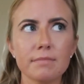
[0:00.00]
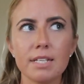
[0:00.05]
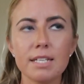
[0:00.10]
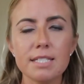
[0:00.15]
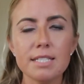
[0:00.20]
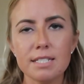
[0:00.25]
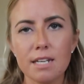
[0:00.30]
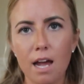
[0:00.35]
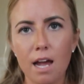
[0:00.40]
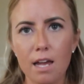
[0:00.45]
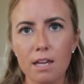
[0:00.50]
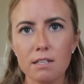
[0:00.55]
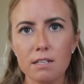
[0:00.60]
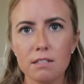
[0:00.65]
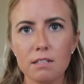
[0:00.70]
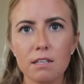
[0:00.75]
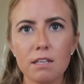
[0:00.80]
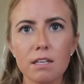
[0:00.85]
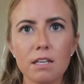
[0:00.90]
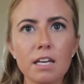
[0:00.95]
It's not.
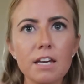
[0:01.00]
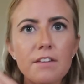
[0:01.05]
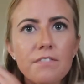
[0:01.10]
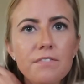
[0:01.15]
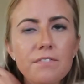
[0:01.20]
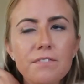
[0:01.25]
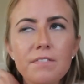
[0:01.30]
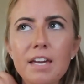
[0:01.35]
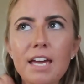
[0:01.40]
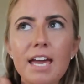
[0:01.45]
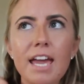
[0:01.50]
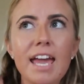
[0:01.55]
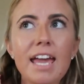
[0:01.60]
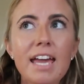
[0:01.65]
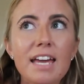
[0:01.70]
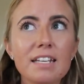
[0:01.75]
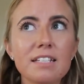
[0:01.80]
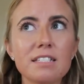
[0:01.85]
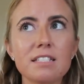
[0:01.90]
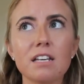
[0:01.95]
If
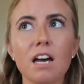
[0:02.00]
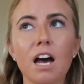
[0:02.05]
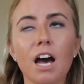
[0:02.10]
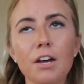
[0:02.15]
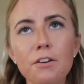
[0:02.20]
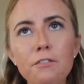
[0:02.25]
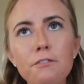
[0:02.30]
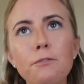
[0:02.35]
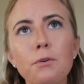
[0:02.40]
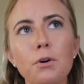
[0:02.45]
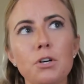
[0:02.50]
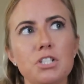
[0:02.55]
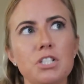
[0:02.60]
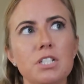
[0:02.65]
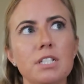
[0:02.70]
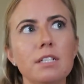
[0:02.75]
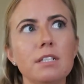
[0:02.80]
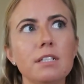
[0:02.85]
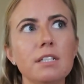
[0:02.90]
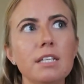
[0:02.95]
and
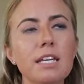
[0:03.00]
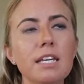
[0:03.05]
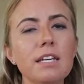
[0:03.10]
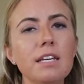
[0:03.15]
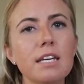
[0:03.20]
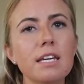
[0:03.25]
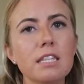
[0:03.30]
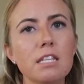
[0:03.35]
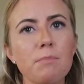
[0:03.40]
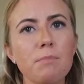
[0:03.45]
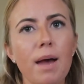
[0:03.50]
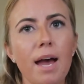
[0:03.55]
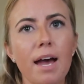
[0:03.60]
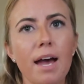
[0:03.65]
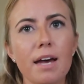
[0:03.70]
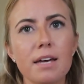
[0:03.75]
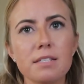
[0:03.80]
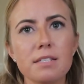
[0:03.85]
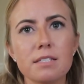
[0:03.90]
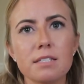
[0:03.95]
unfortunately in the
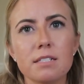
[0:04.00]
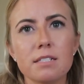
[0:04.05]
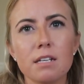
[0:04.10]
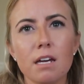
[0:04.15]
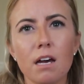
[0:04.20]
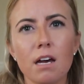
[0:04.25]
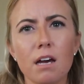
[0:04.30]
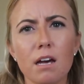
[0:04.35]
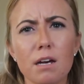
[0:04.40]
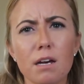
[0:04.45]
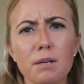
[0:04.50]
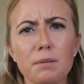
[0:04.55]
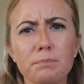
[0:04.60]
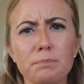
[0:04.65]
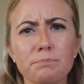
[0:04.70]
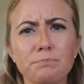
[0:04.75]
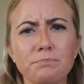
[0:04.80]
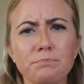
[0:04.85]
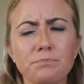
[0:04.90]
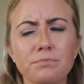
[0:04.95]
past
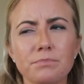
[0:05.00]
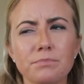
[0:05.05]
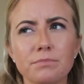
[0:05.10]
um